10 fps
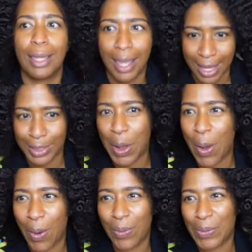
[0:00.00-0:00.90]
as a
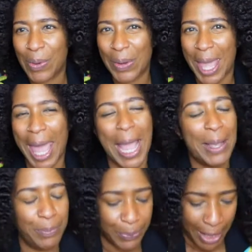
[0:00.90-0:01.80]
whole.
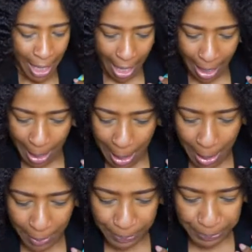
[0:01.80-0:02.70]
Okay.
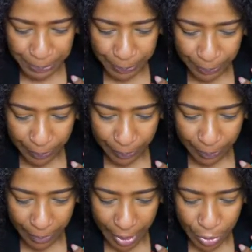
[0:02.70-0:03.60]
Um,
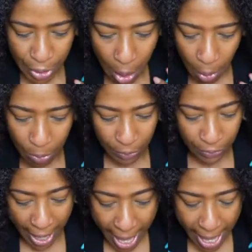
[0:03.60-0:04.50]
so
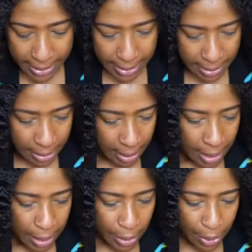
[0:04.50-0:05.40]
that's,
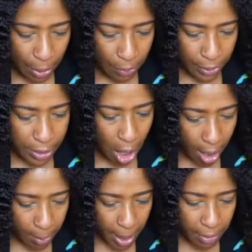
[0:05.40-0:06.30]
you know, they
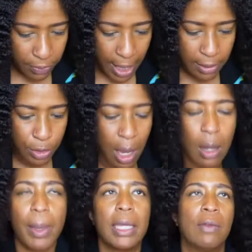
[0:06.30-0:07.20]
talk about that. They
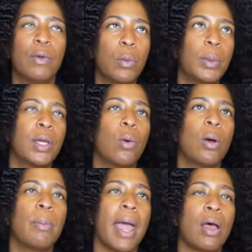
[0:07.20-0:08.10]
talk about even when we
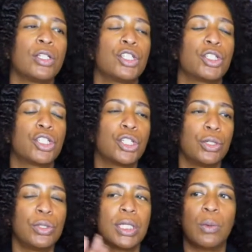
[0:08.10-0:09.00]
go about
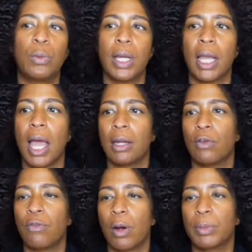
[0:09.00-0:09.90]
choosing what kind
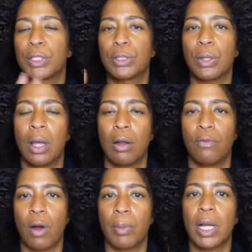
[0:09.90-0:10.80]
of pharma,
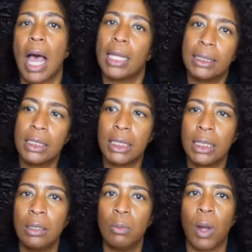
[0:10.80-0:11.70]
uh,
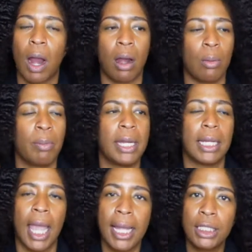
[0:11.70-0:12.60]
pharmacology, our
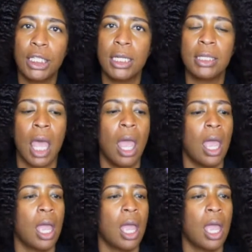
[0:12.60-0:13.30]
medications,